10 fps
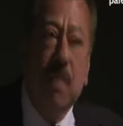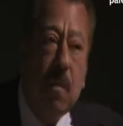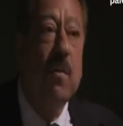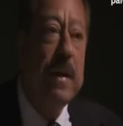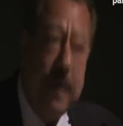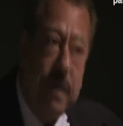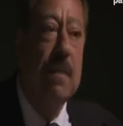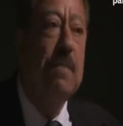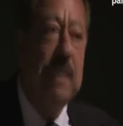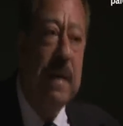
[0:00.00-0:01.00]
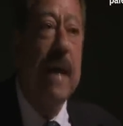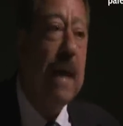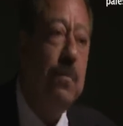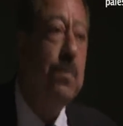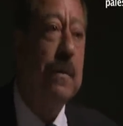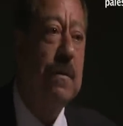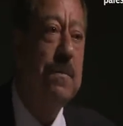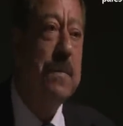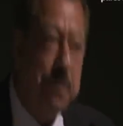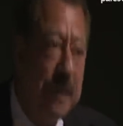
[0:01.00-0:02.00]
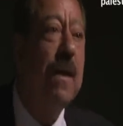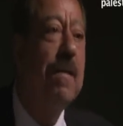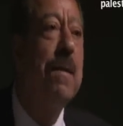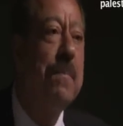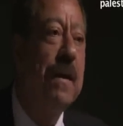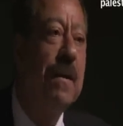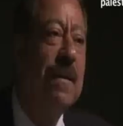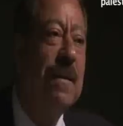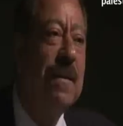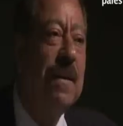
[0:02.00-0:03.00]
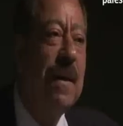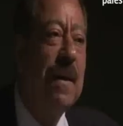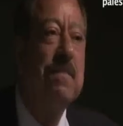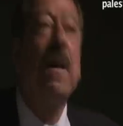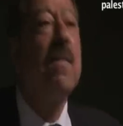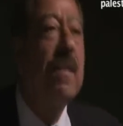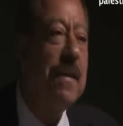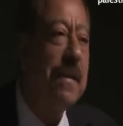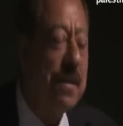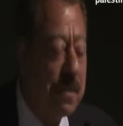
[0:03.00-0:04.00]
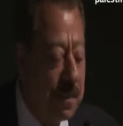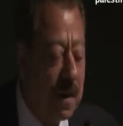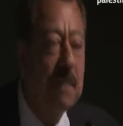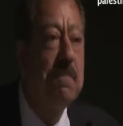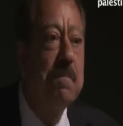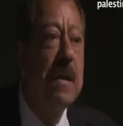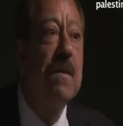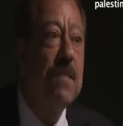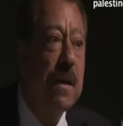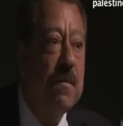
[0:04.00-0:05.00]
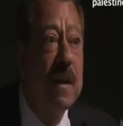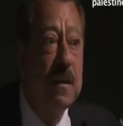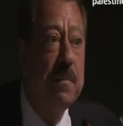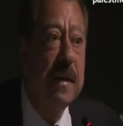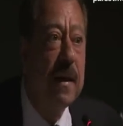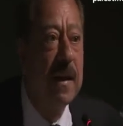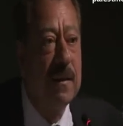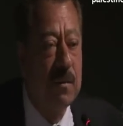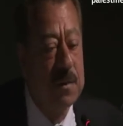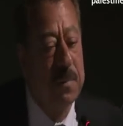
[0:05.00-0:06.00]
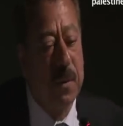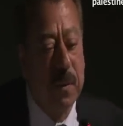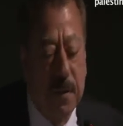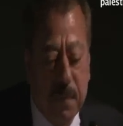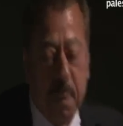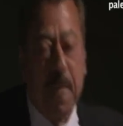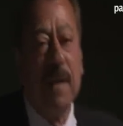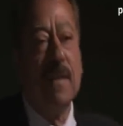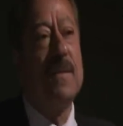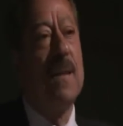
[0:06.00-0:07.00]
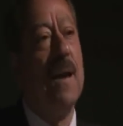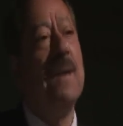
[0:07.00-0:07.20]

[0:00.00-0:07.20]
no, he can't do it. He's better than me. And then, he never invited me again to his program. So